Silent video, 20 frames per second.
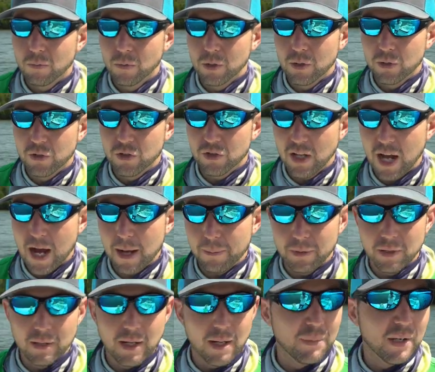When you stop
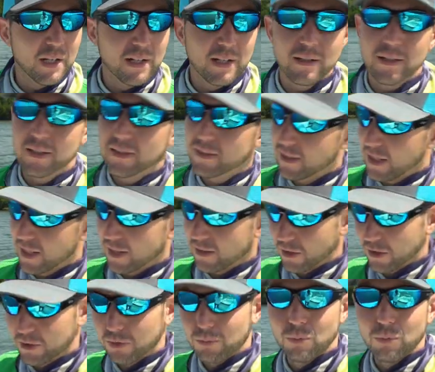it, I mean, it, this
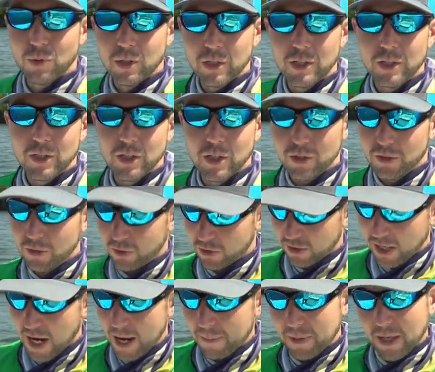thing looks really good. You
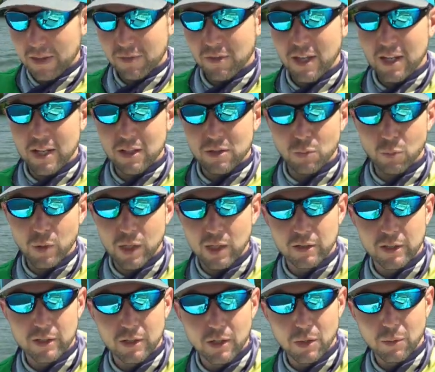stop that thing, it's
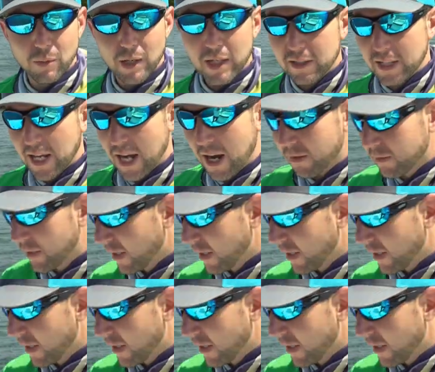wiggling all the way down.